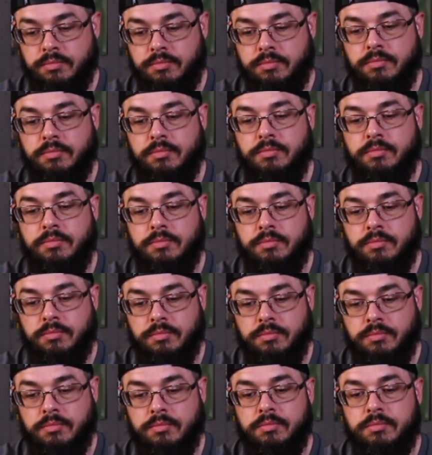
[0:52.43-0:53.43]

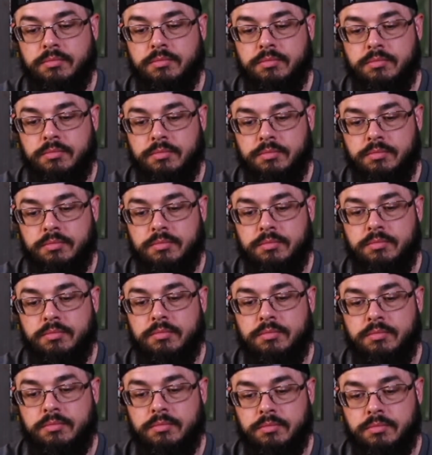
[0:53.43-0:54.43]

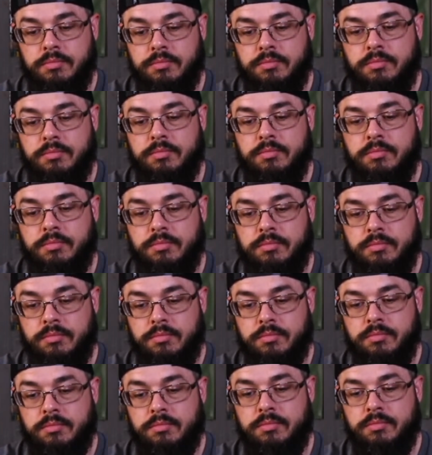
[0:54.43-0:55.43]

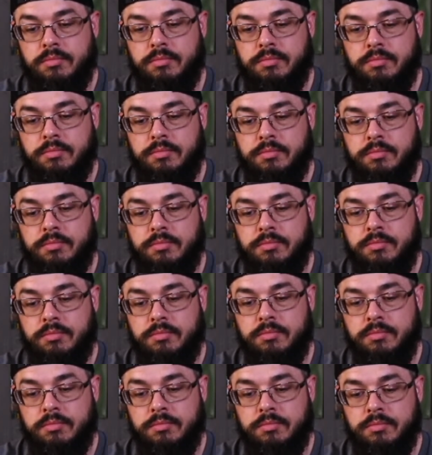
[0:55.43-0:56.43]

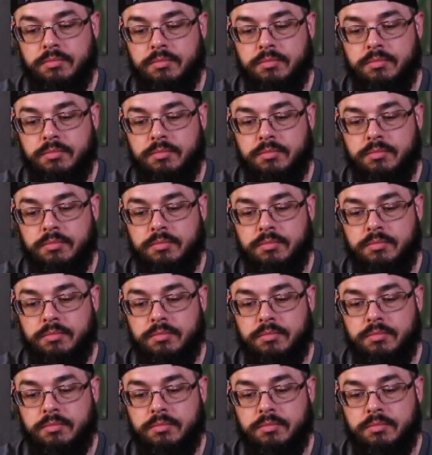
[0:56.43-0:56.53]
(silent)